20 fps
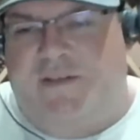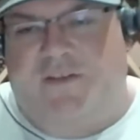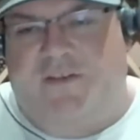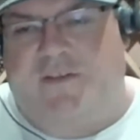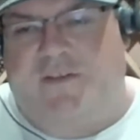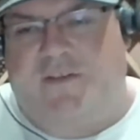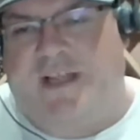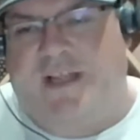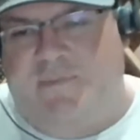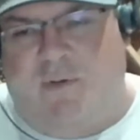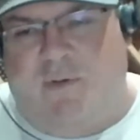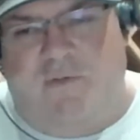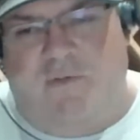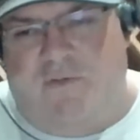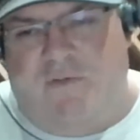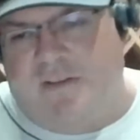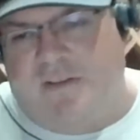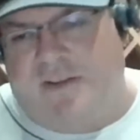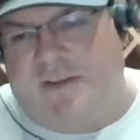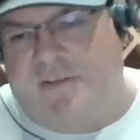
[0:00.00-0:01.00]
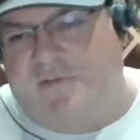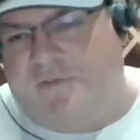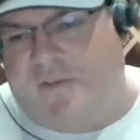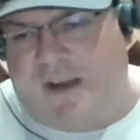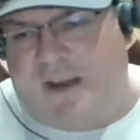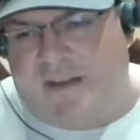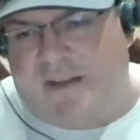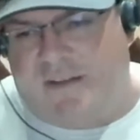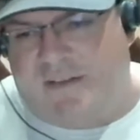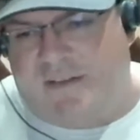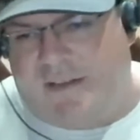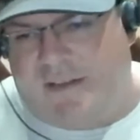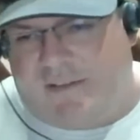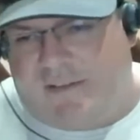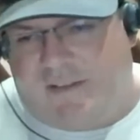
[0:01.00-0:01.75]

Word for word: so that's perfectly fine that,